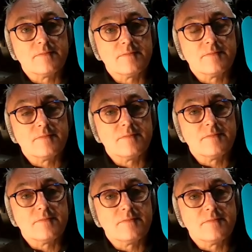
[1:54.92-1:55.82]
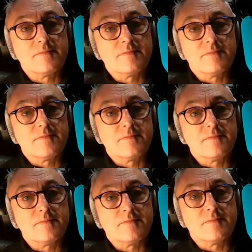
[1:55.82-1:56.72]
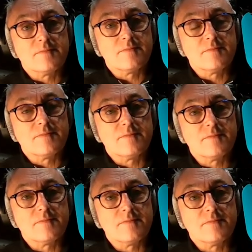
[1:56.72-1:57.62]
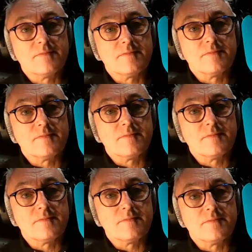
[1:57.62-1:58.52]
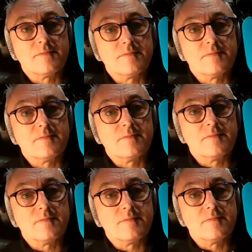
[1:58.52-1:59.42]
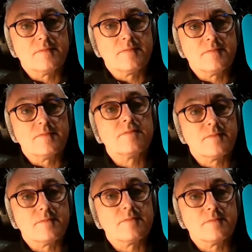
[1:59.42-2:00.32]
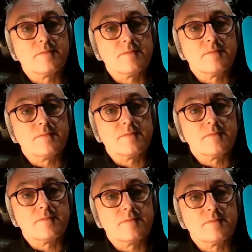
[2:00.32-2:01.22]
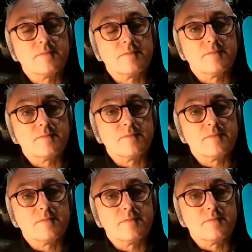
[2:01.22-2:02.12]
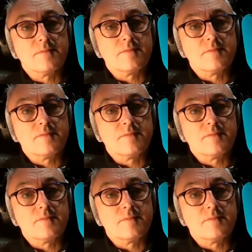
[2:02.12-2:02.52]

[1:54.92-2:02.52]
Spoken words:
(not speaking)